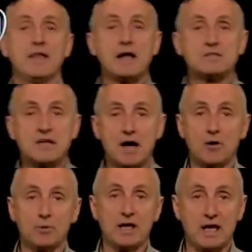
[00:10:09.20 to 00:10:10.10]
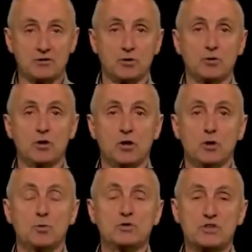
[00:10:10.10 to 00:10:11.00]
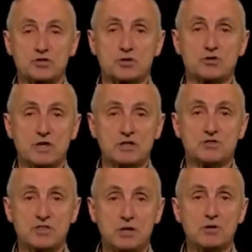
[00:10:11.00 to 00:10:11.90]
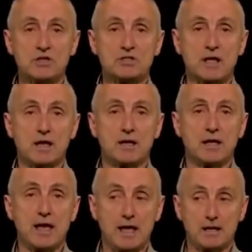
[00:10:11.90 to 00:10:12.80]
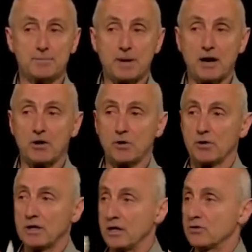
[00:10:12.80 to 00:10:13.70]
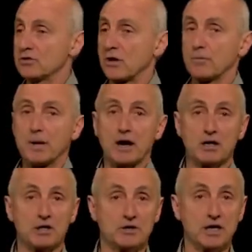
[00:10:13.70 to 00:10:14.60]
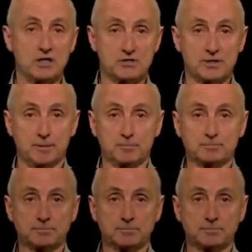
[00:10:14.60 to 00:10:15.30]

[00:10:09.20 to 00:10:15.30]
And that's how we handle resistors in series and in parallel. Here's our parallel case.